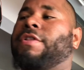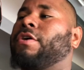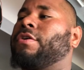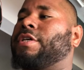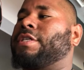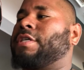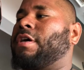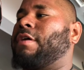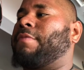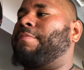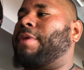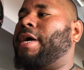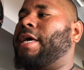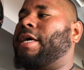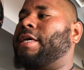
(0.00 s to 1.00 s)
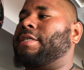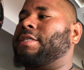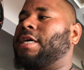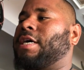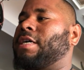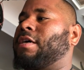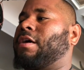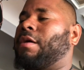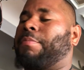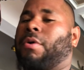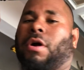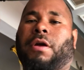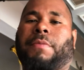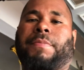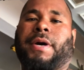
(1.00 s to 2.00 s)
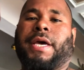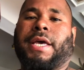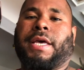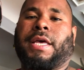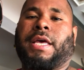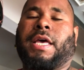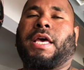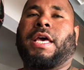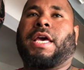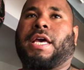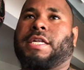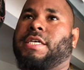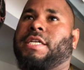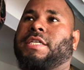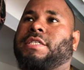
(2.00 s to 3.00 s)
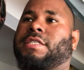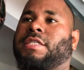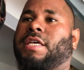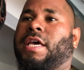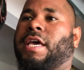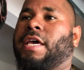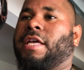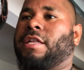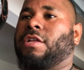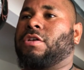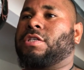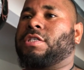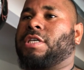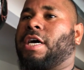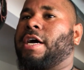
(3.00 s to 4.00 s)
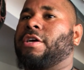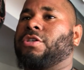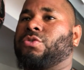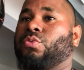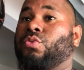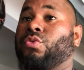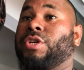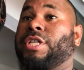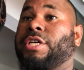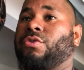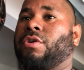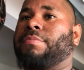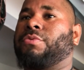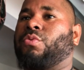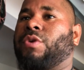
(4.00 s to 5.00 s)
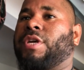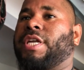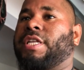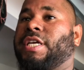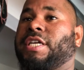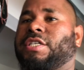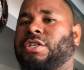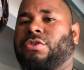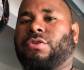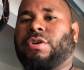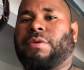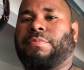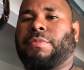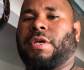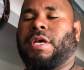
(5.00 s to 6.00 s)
though this bike is not a park bike, it did its thing, and those tires really gripped when it needed to grip.